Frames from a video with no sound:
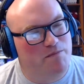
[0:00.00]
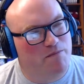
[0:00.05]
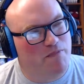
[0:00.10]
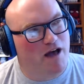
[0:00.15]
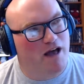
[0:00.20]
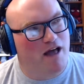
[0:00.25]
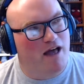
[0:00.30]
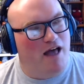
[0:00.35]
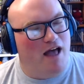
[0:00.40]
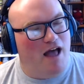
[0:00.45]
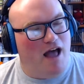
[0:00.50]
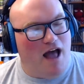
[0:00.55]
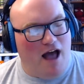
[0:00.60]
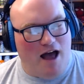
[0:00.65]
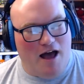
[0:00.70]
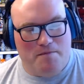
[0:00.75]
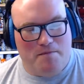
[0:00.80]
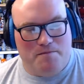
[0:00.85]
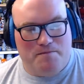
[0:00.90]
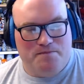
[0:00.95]
But,
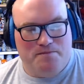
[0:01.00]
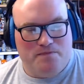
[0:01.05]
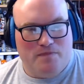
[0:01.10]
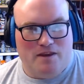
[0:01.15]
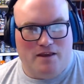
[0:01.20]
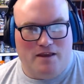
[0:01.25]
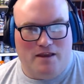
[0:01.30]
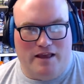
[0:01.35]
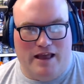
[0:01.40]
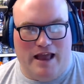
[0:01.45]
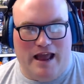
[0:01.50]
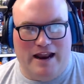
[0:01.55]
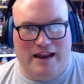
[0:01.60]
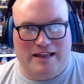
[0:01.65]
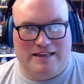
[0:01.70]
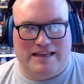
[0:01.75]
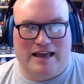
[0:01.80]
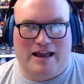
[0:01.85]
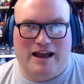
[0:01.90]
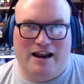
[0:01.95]
and
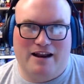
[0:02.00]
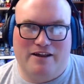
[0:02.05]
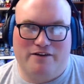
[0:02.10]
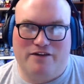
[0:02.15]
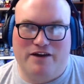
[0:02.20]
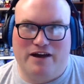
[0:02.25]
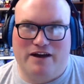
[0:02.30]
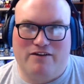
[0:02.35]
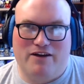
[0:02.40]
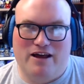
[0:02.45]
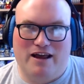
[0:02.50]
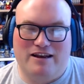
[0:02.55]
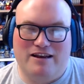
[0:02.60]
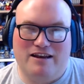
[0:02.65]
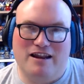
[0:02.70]
it's that kind of thing of like,